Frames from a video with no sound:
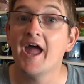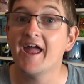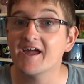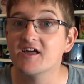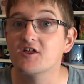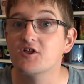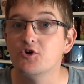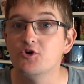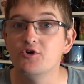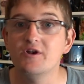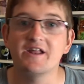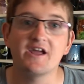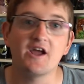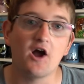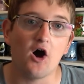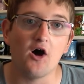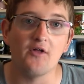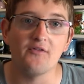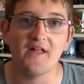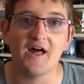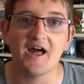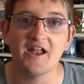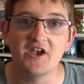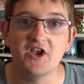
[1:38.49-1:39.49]
including
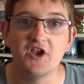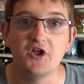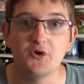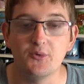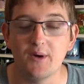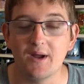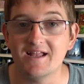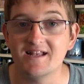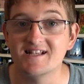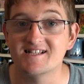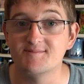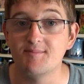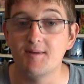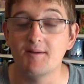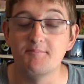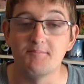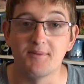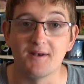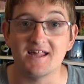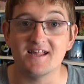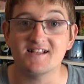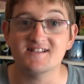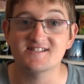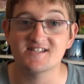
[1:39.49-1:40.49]
on that new Intamin
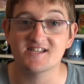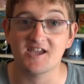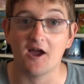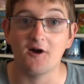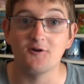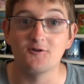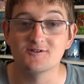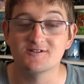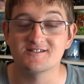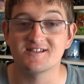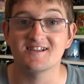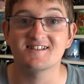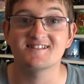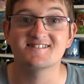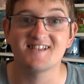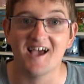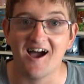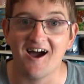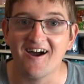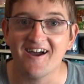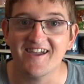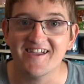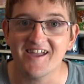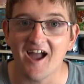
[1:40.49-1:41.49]
Blitz coaster
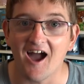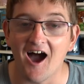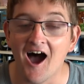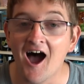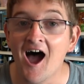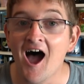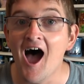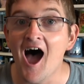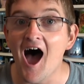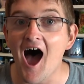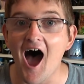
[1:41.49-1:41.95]
Tiger.